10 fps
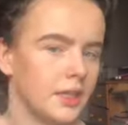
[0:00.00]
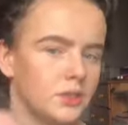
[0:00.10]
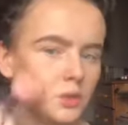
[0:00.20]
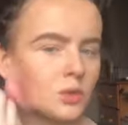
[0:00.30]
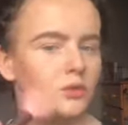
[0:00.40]

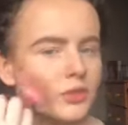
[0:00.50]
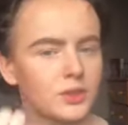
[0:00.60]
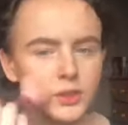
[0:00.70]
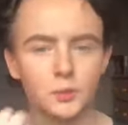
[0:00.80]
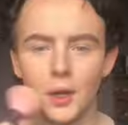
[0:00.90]
so hopefully
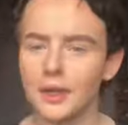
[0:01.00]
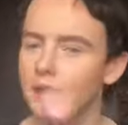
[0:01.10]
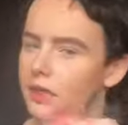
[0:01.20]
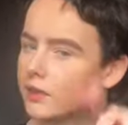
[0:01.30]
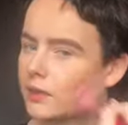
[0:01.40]
just
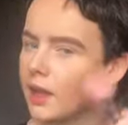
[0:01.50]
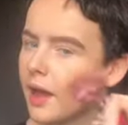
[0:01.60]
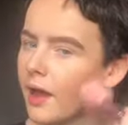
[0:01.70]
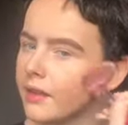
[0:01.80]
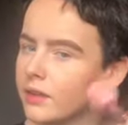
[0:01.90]
working
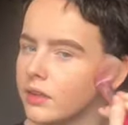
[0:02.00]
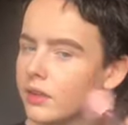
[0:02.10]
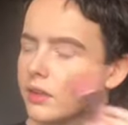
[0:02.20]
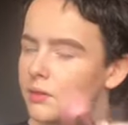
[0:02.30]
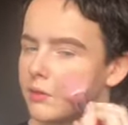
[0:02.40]
and
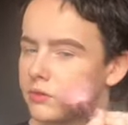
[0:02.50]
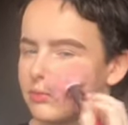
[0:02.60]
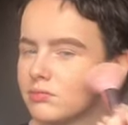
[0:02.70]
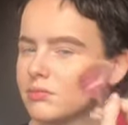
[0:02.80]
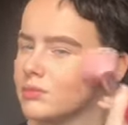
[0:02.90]

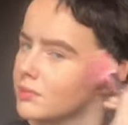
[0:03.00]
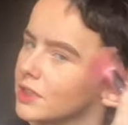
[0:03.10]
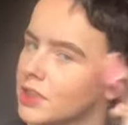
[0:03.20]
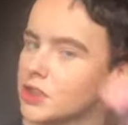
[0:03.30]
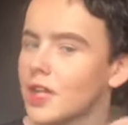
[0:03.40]

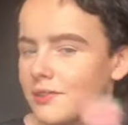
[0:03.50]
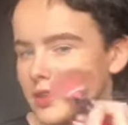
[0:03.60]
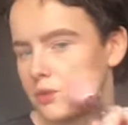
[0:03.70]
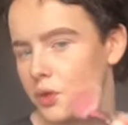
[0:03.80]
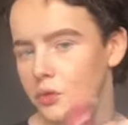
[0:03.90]
like travelling
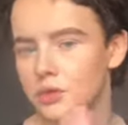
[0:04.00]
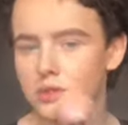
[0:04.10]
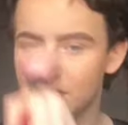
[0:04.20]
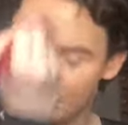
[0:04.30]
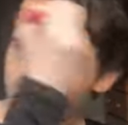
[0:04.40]
the world
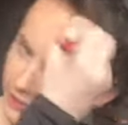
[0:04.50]
and stuff